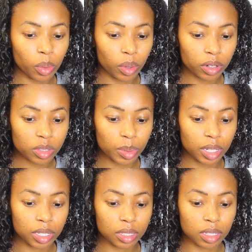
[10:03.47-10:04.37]
it works
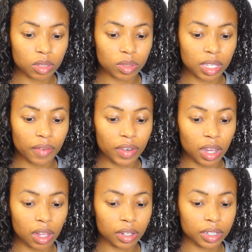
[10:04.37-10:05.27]
because this was
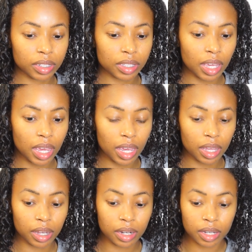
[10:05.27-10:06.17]
$7,
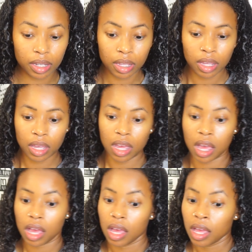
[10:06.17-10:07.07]
and
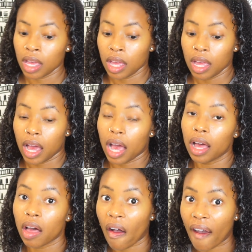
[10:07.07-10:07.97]

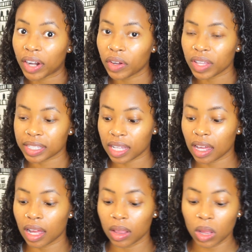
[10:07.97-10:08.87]
I know that's
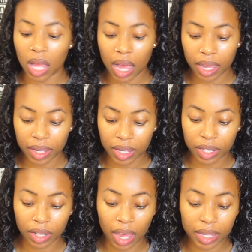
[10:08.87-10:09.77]
not a lot
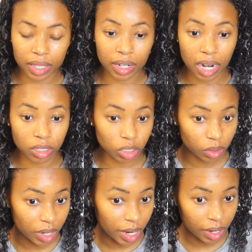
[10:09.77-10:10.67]
in like the
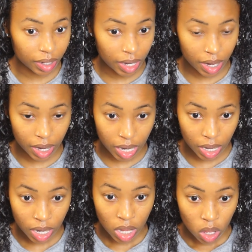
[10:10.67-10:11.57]
natural hair
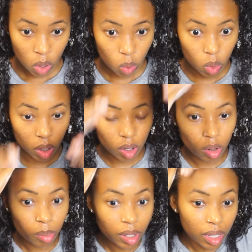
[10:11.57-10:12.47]
care
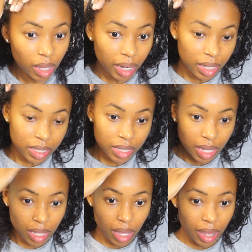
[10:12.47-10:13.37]
world, but like I
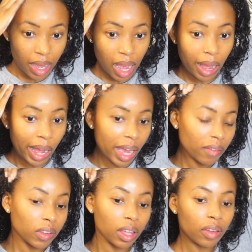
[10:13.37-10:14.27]
said, like I
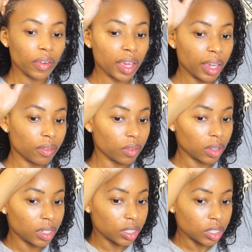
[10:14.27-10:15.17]
have a love-hate
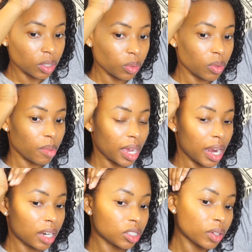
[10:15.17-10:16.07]
relationship with my
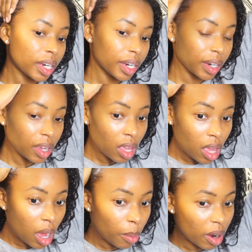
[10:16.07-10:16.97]
natural hair.
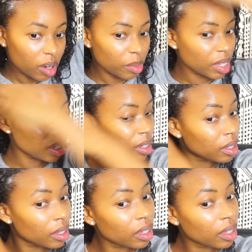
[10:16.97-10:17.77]
A part of me